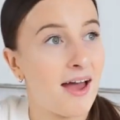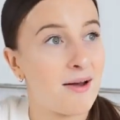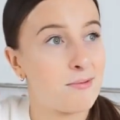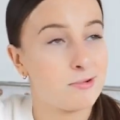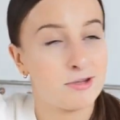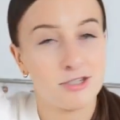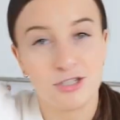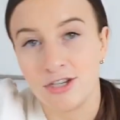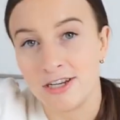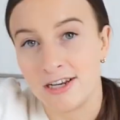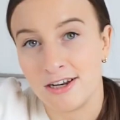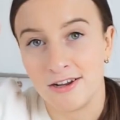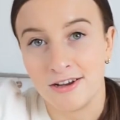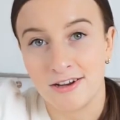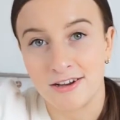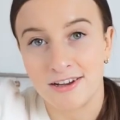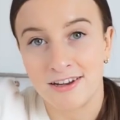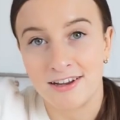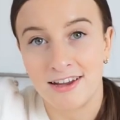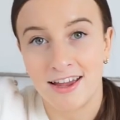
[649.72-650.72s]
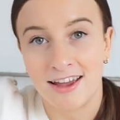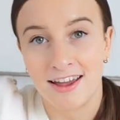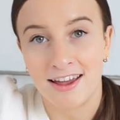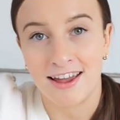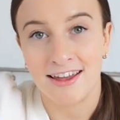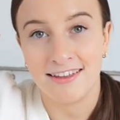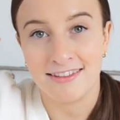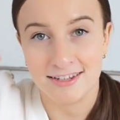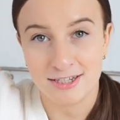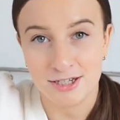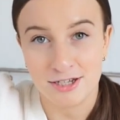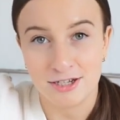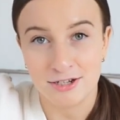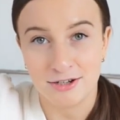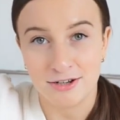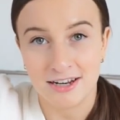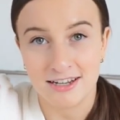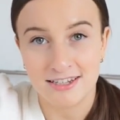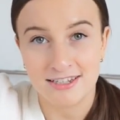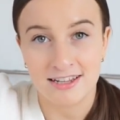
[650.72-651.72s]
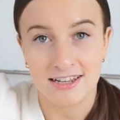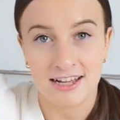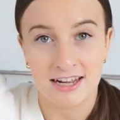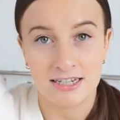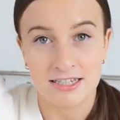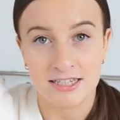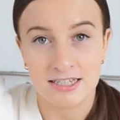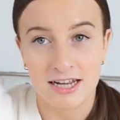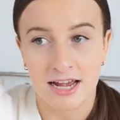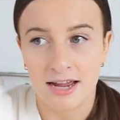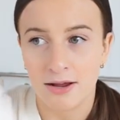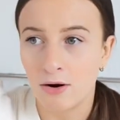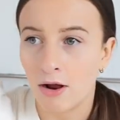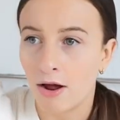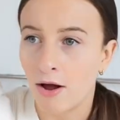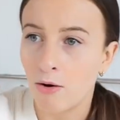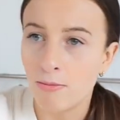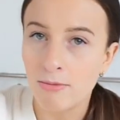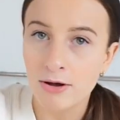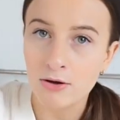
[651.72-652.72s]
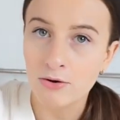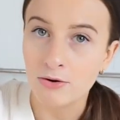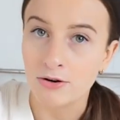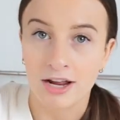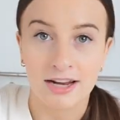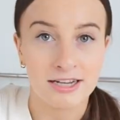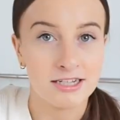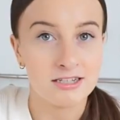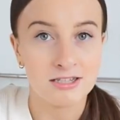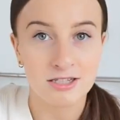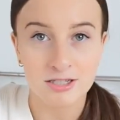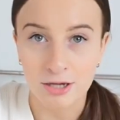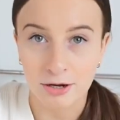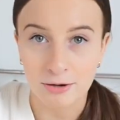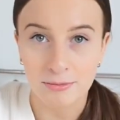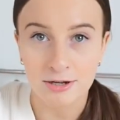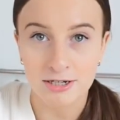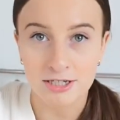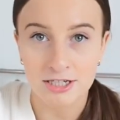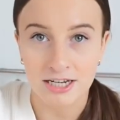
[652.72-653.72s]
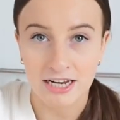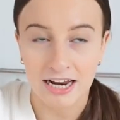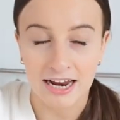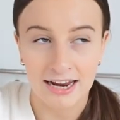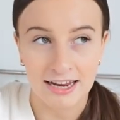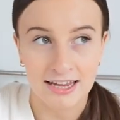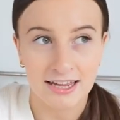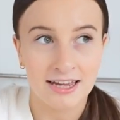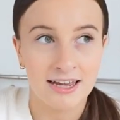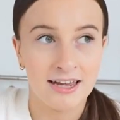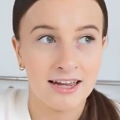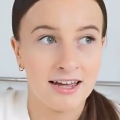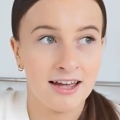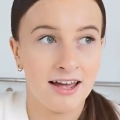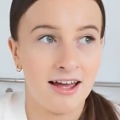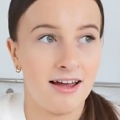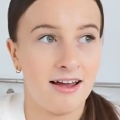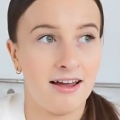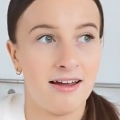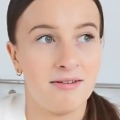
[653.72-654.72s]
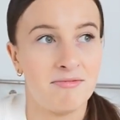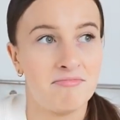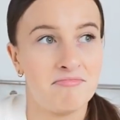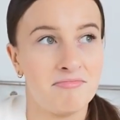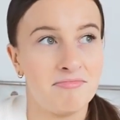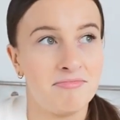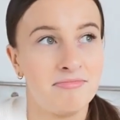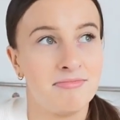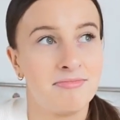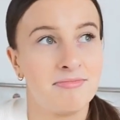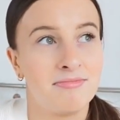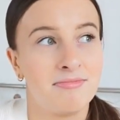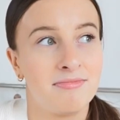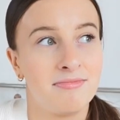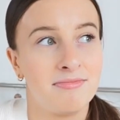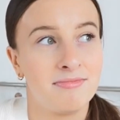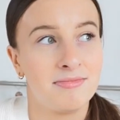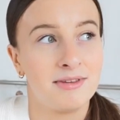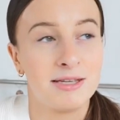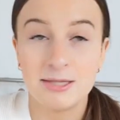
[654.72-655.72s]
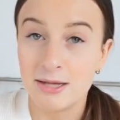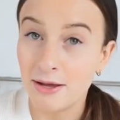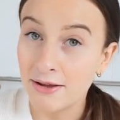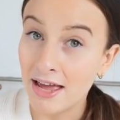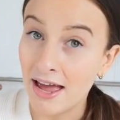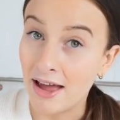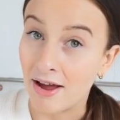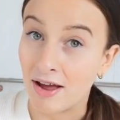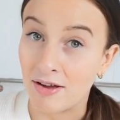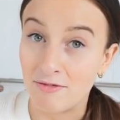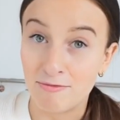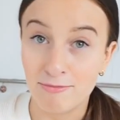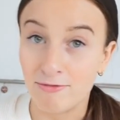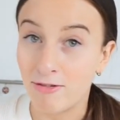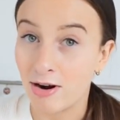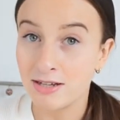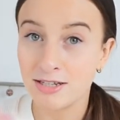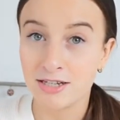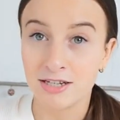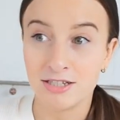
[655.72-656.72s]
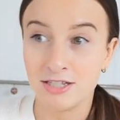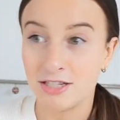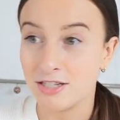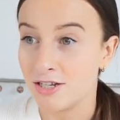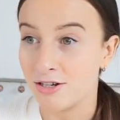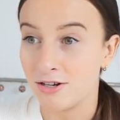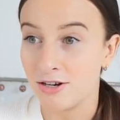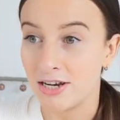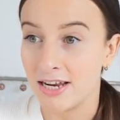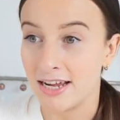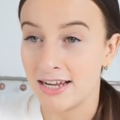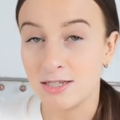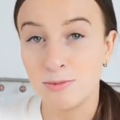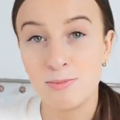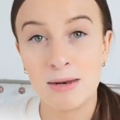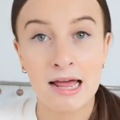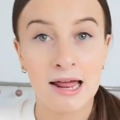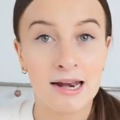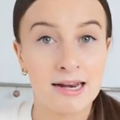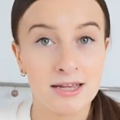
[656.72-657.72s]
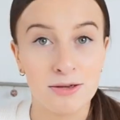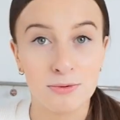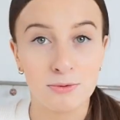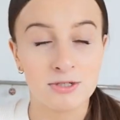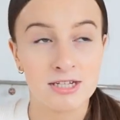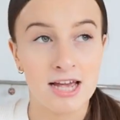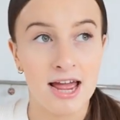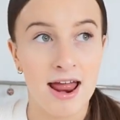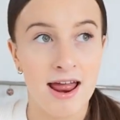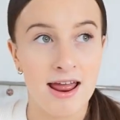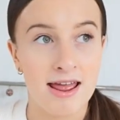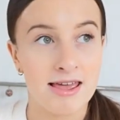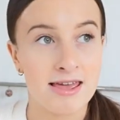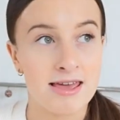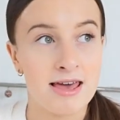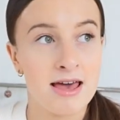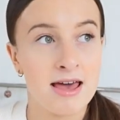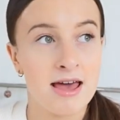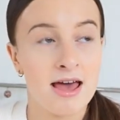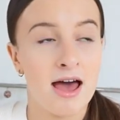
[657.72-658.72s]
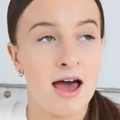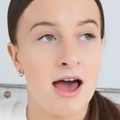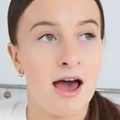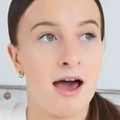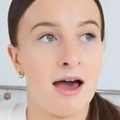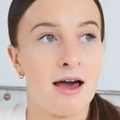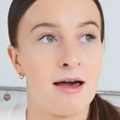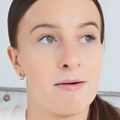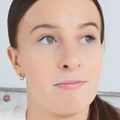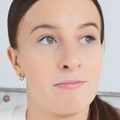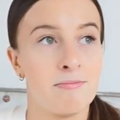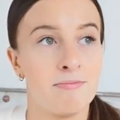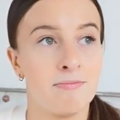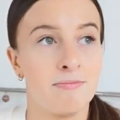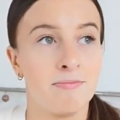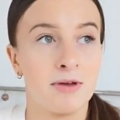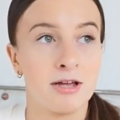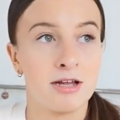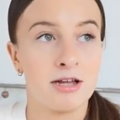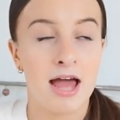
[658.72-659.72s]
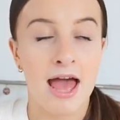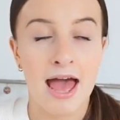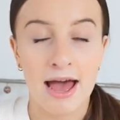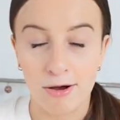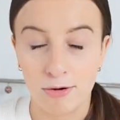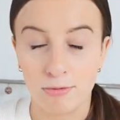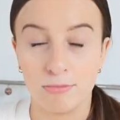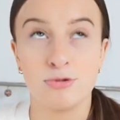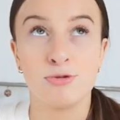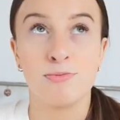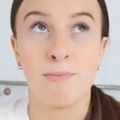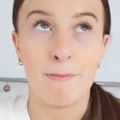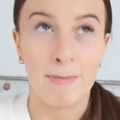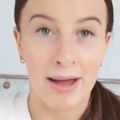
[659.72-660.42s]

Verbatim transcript: and once you look at the to-do list at the end of the day you're like oh my god I did so much today um, so yeah writing a to-do list planning your day um, helps